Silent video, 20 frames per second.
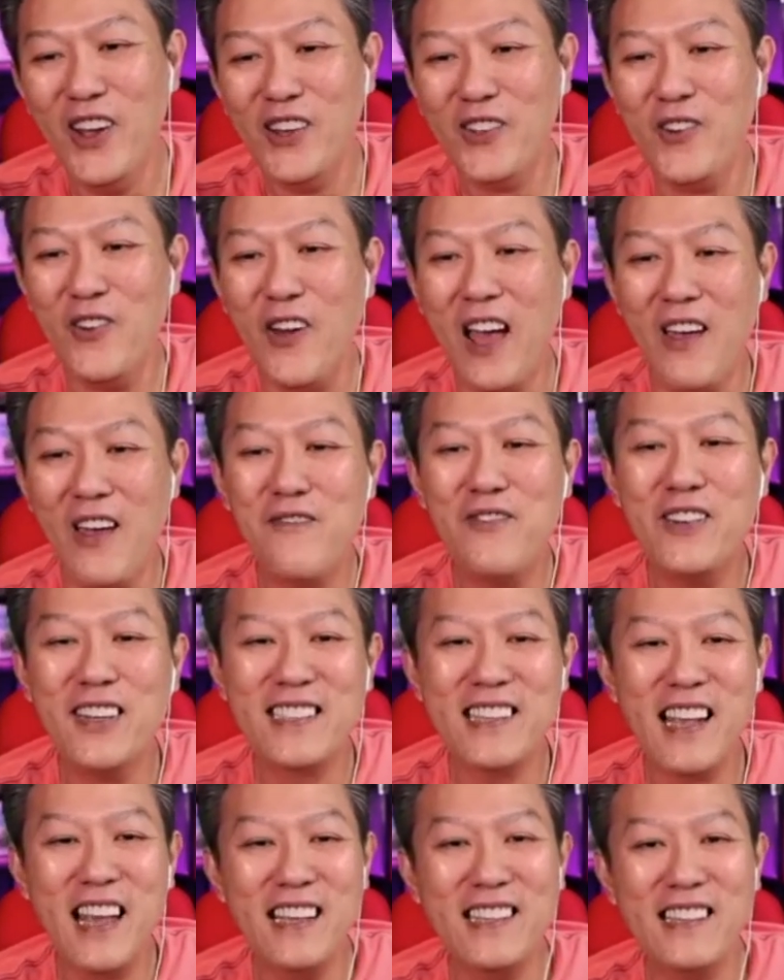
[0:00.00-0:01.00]

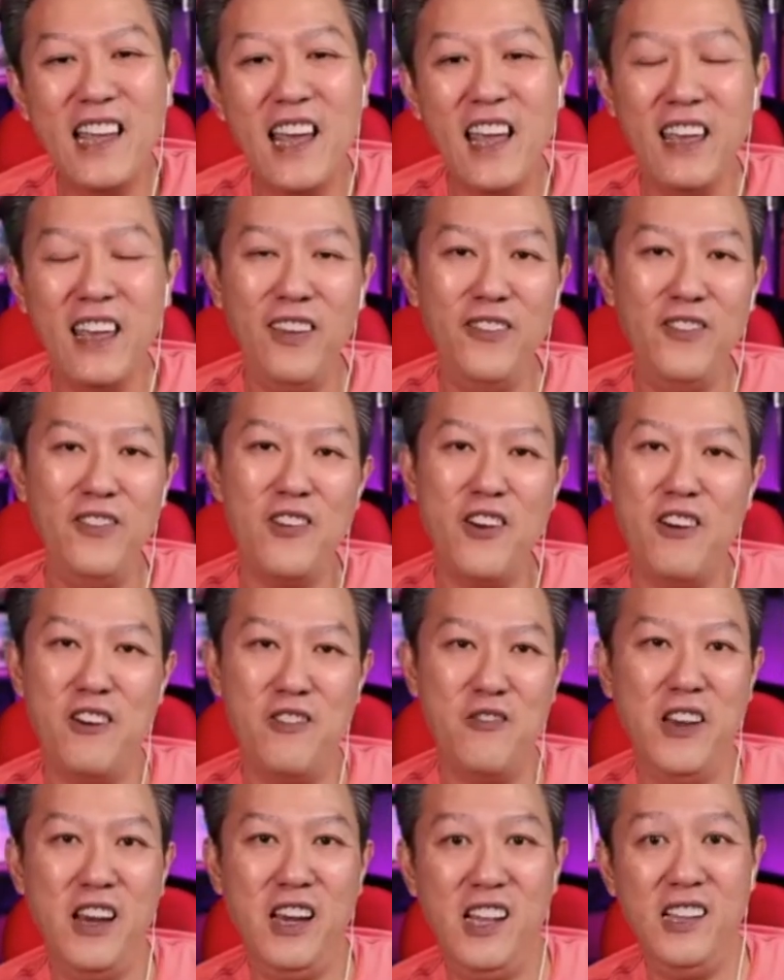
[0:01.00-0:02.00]
emphasize that if you're
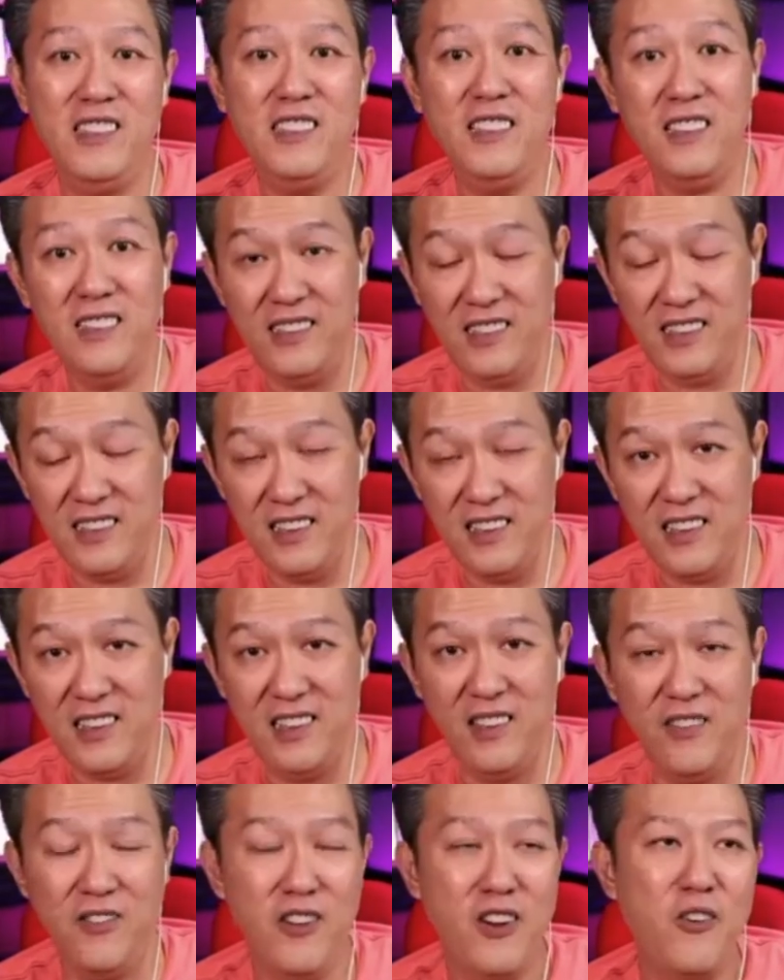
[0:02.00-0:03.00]
already sincere,
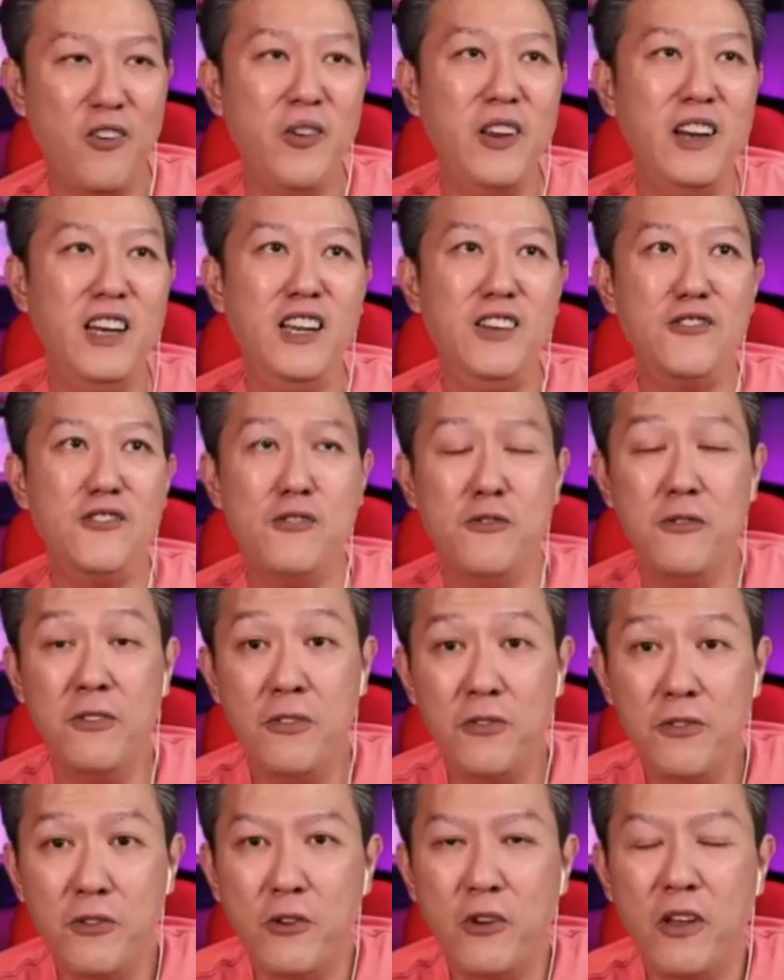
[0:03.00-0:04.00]
if you're already
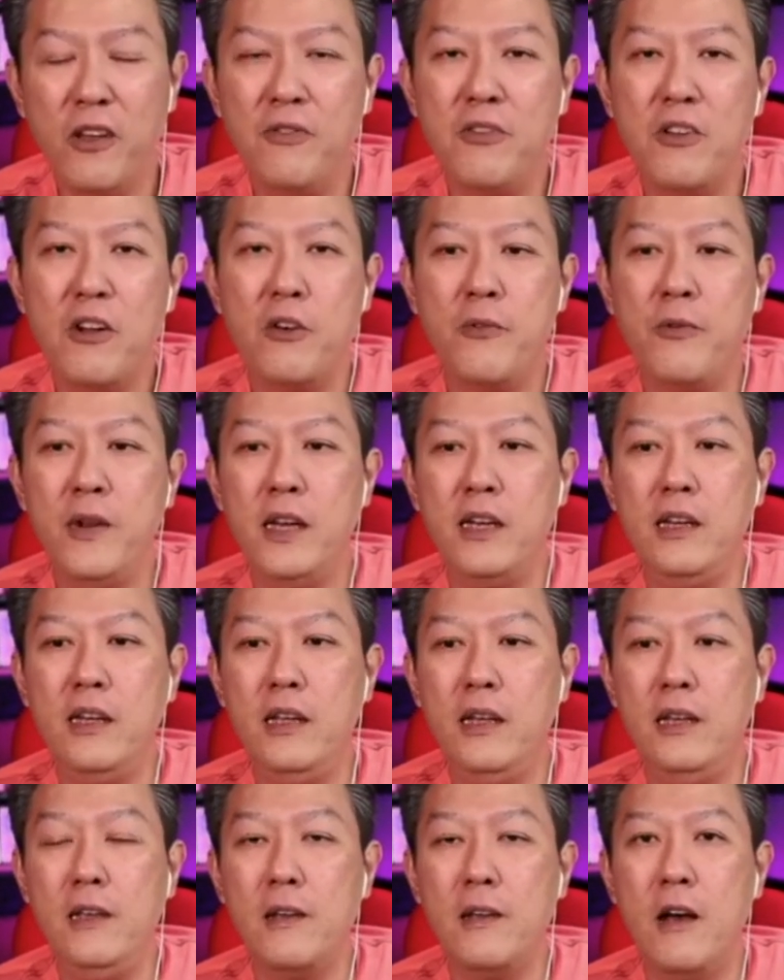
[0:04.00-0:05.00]
truthful, if you're
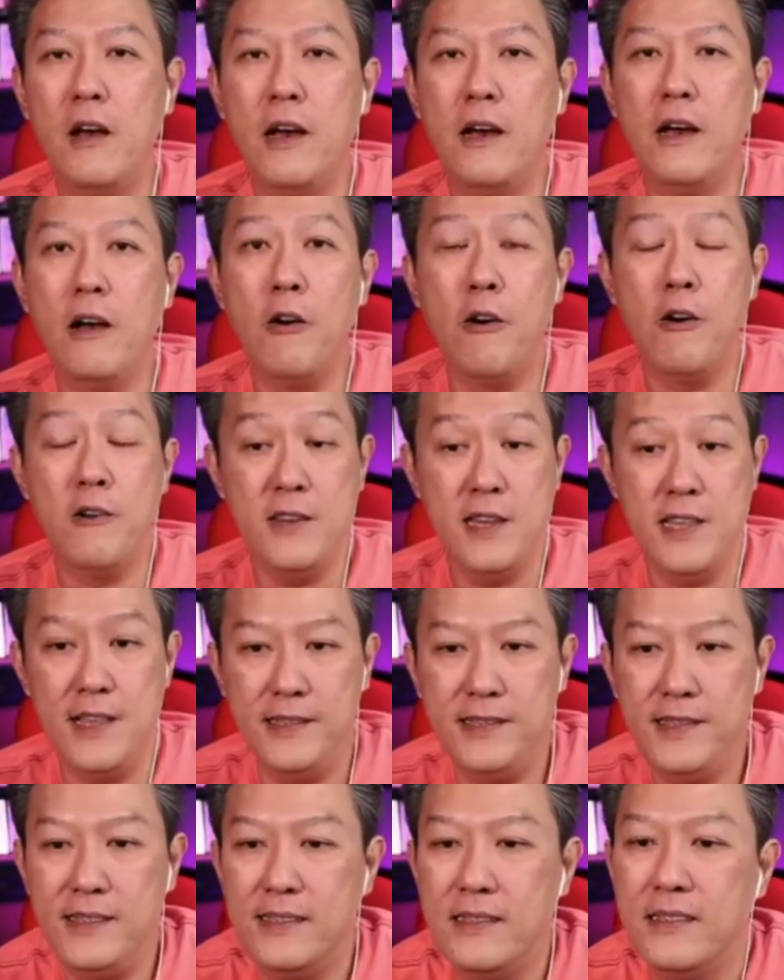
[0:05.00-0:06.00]
already
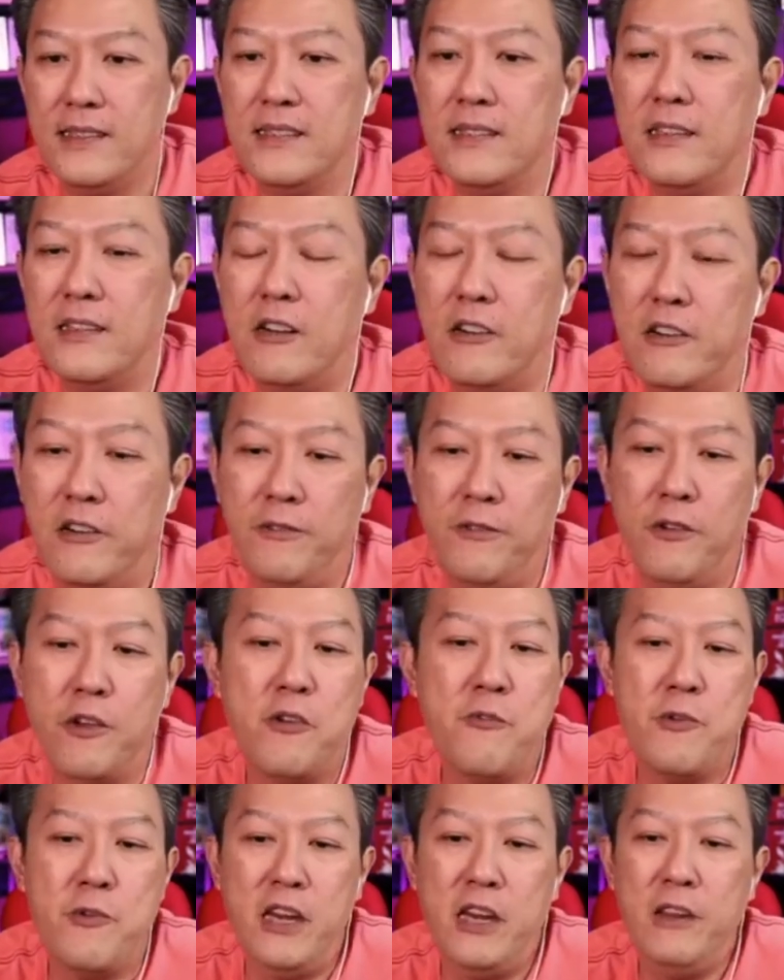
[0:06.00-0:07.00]
honest, or if you're
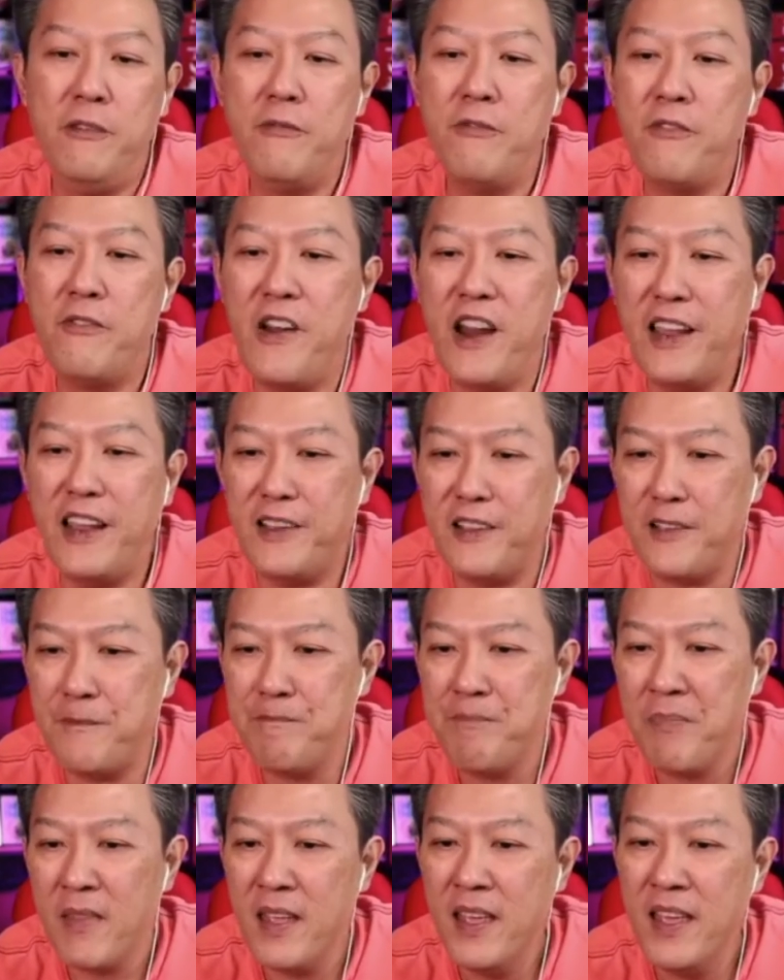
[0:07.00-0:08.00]
already frank?
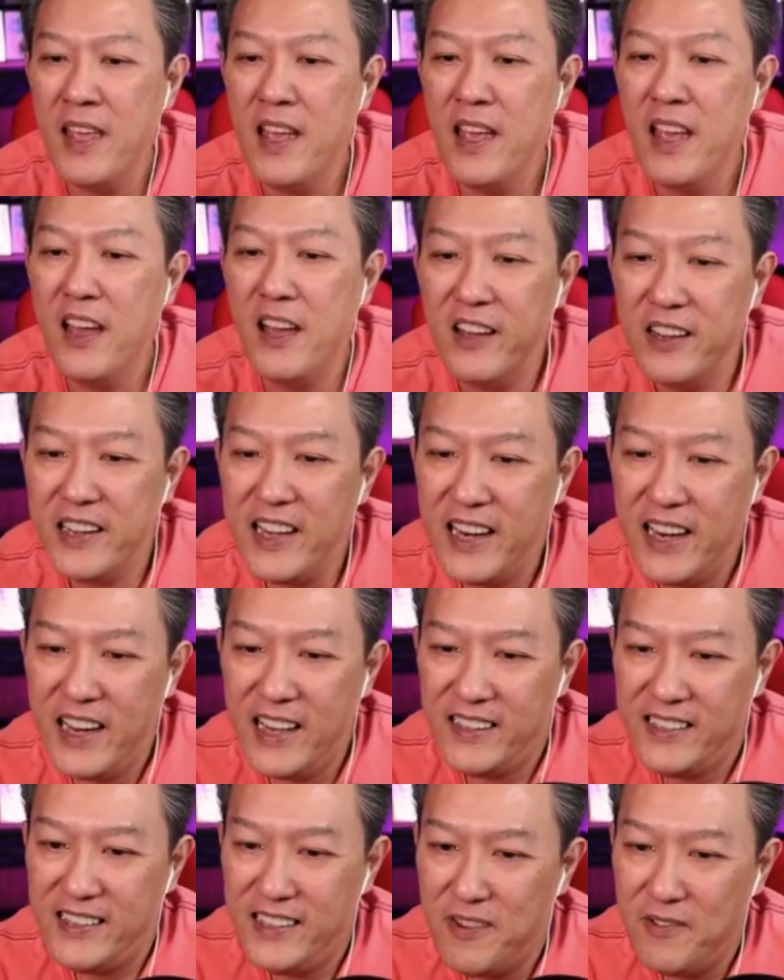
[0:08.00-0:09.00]
Okay,
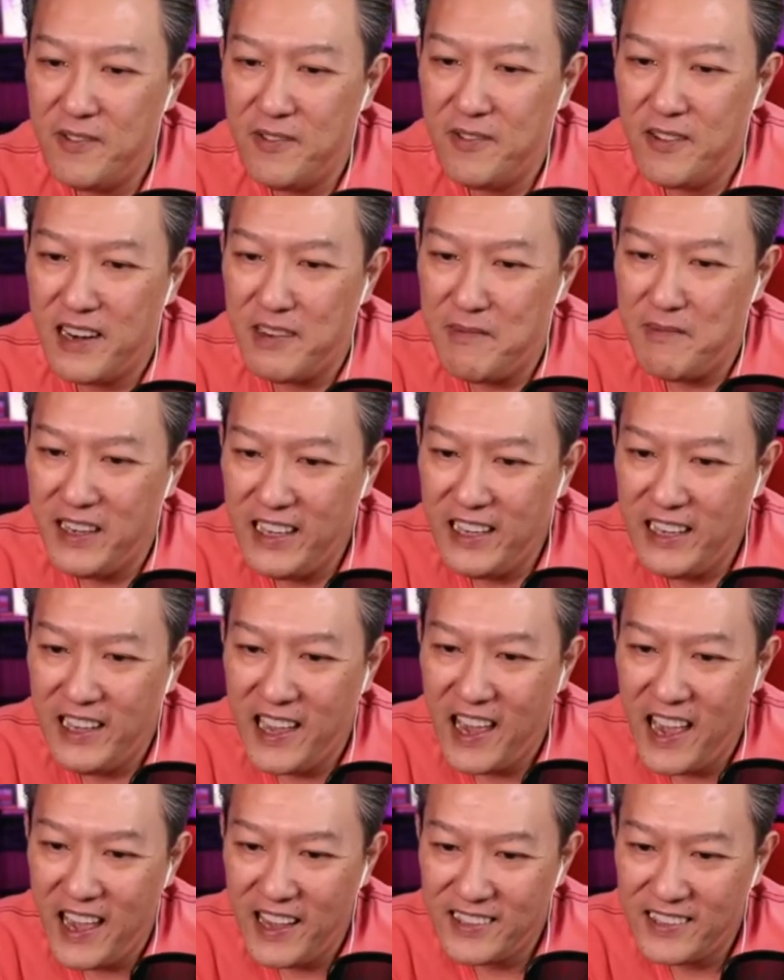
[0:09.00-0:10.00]
let's see what Mindy
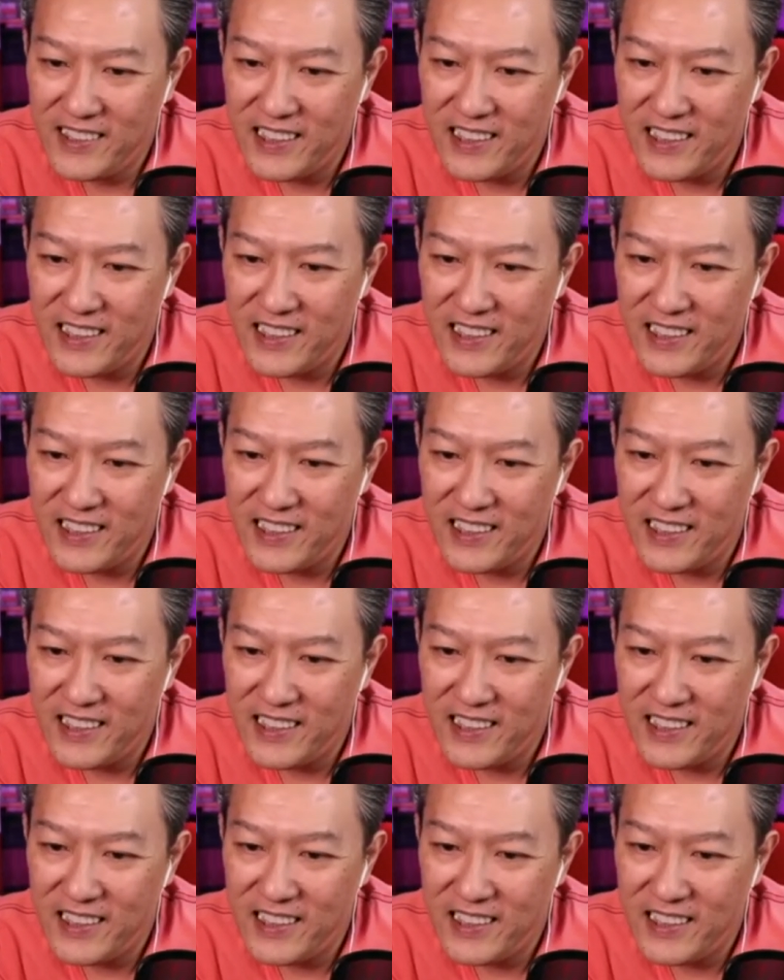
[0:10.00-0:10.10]
has